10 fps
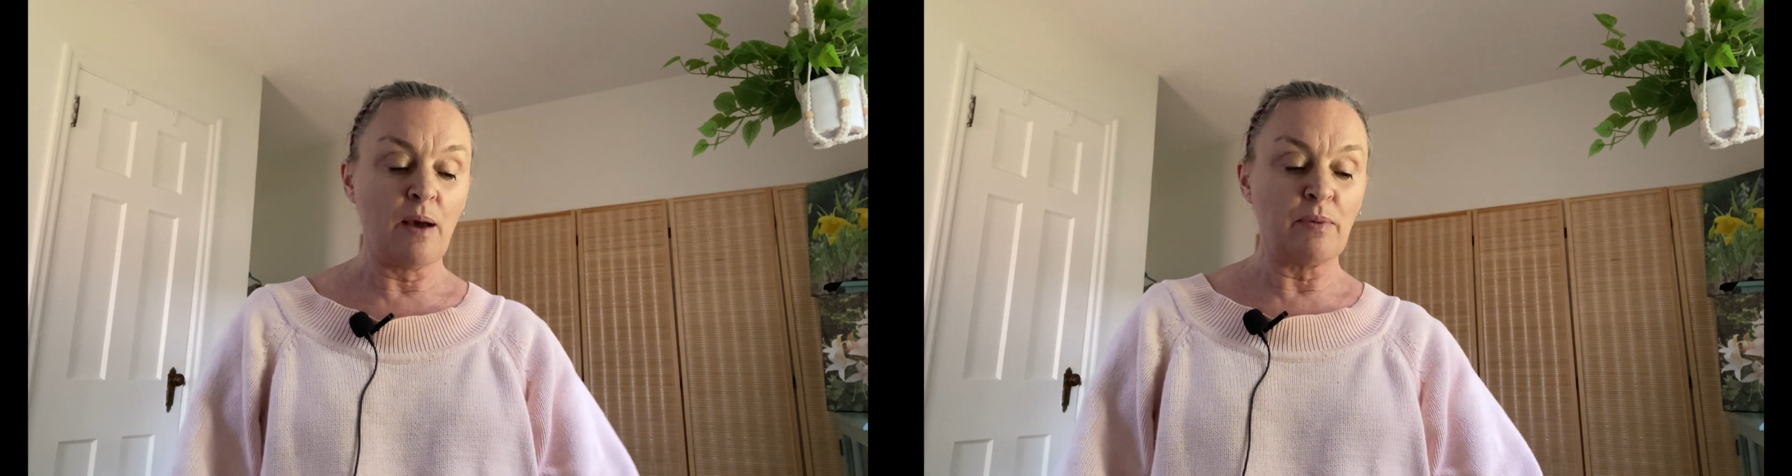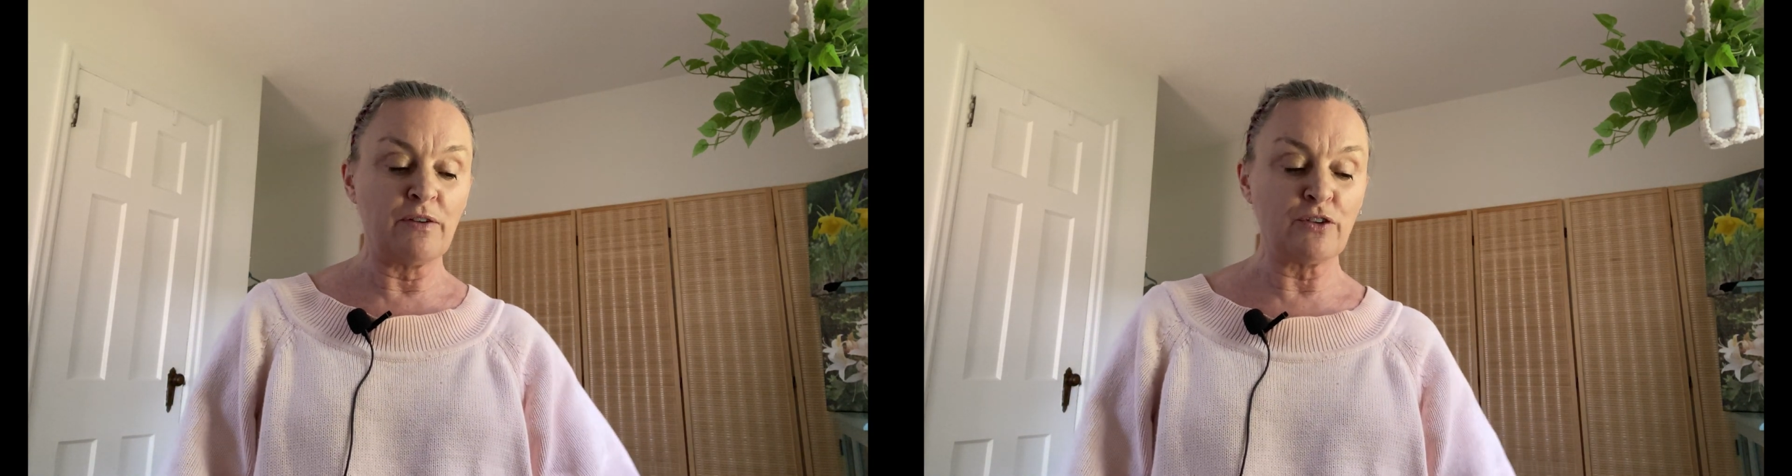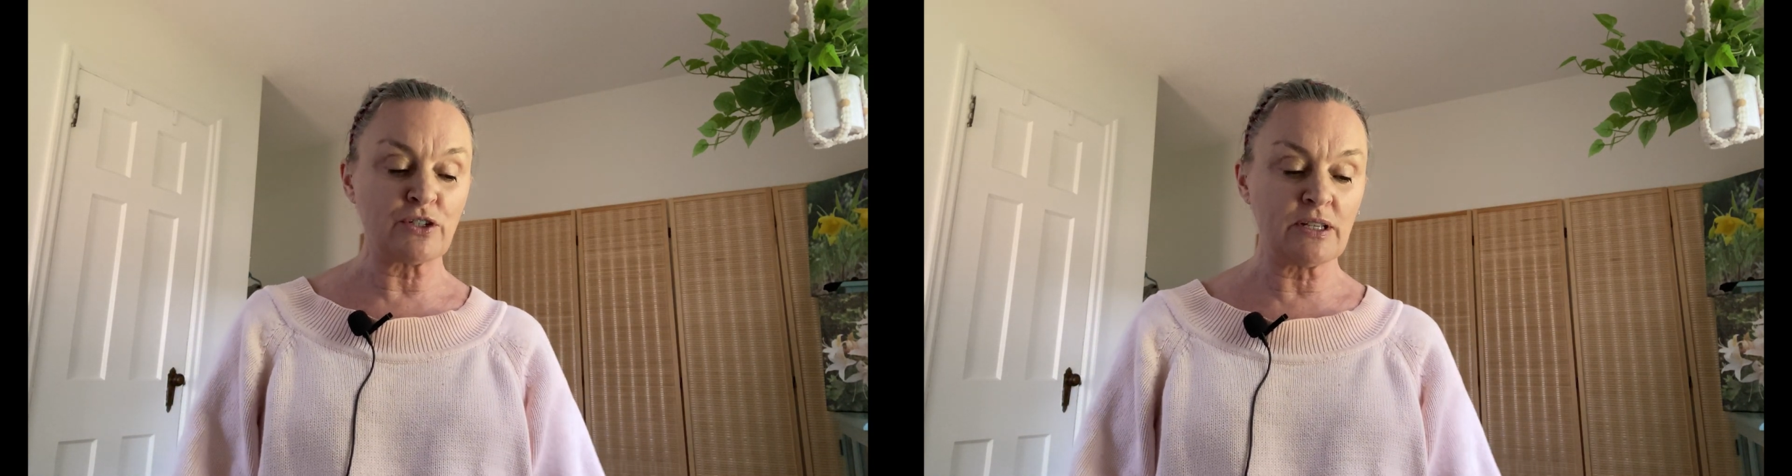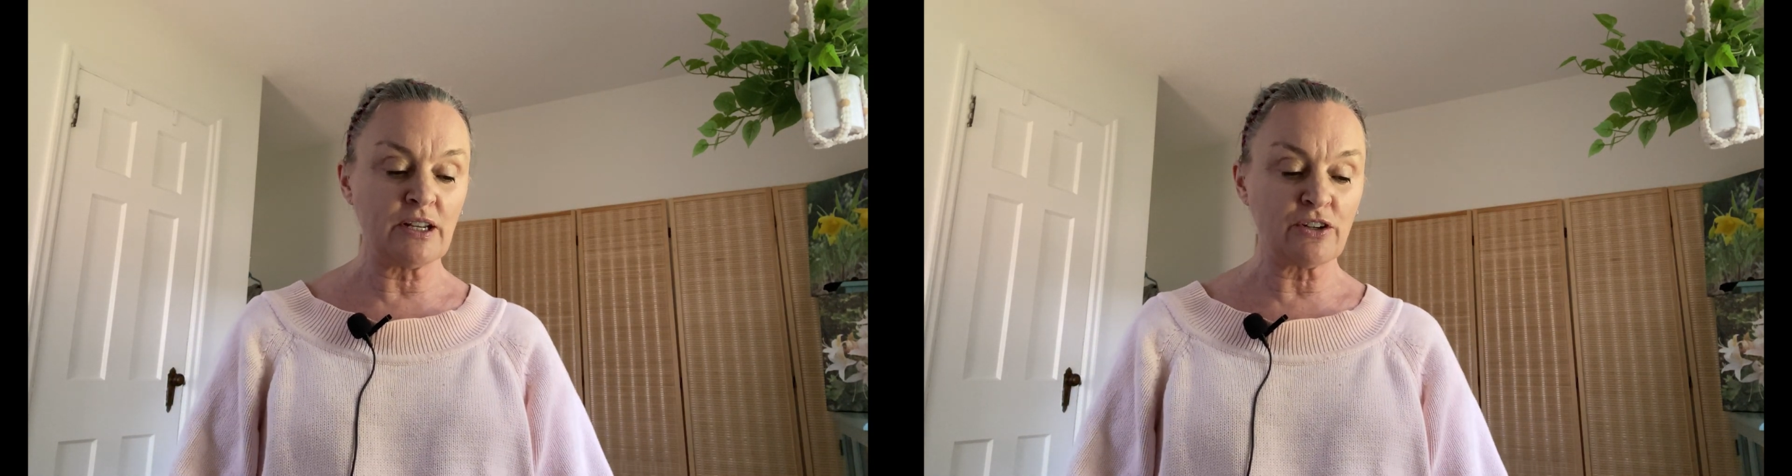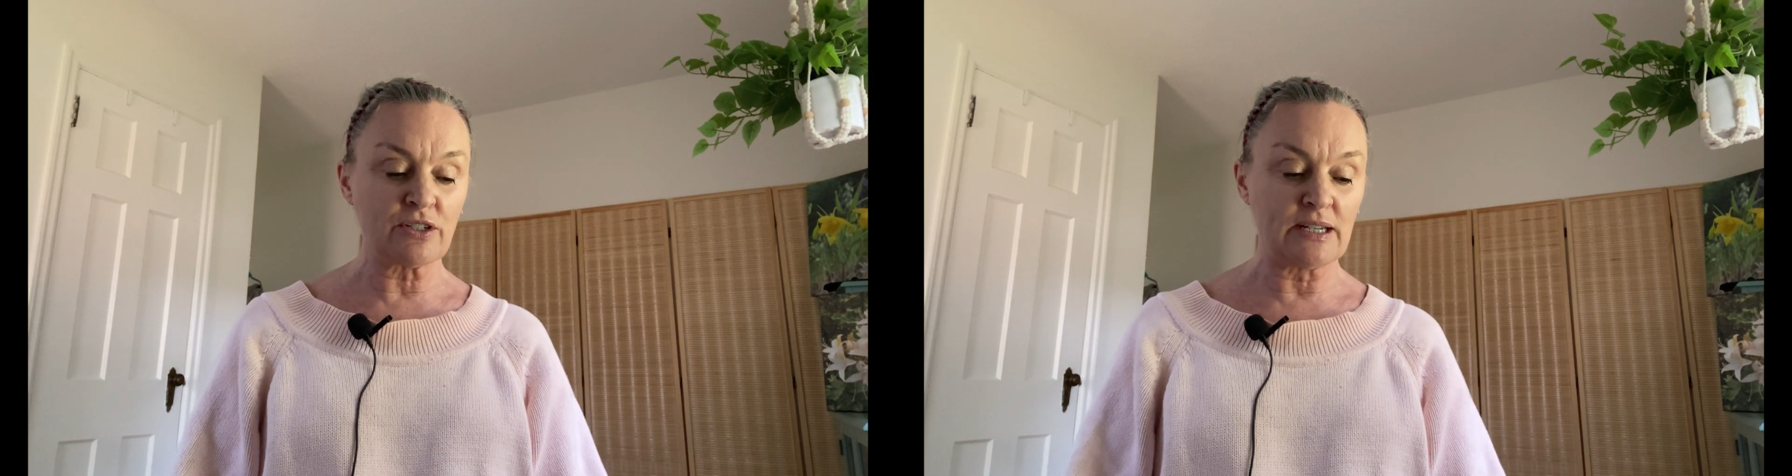But if you're
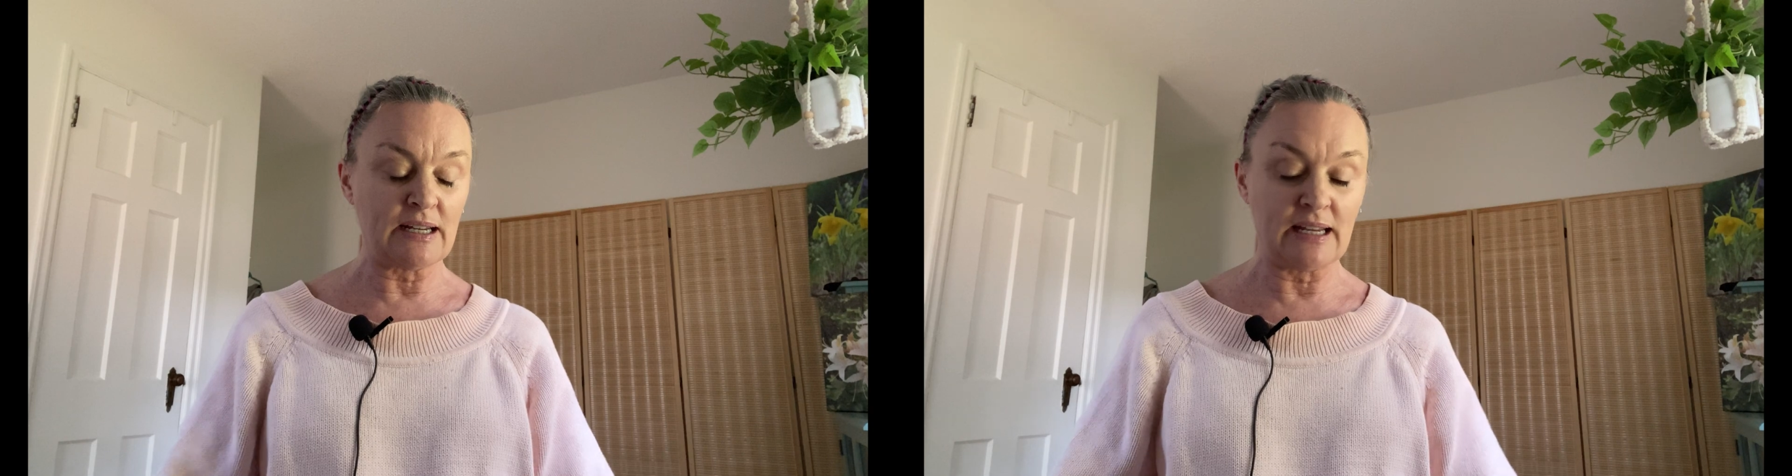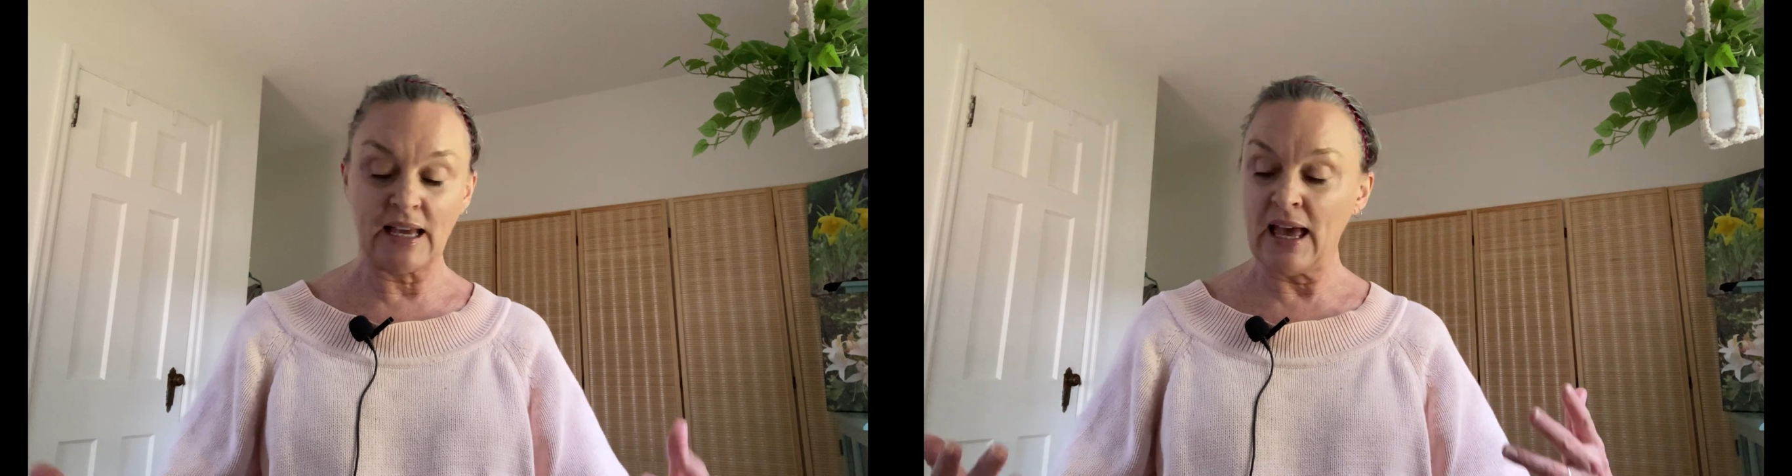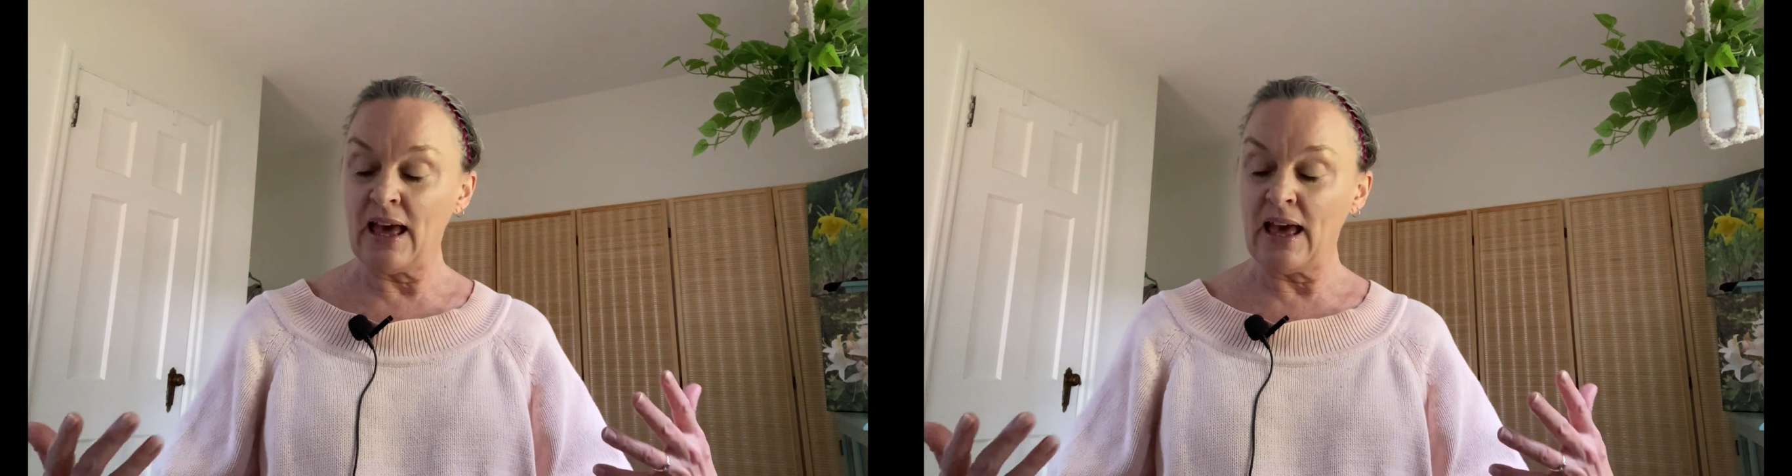sitting or standing,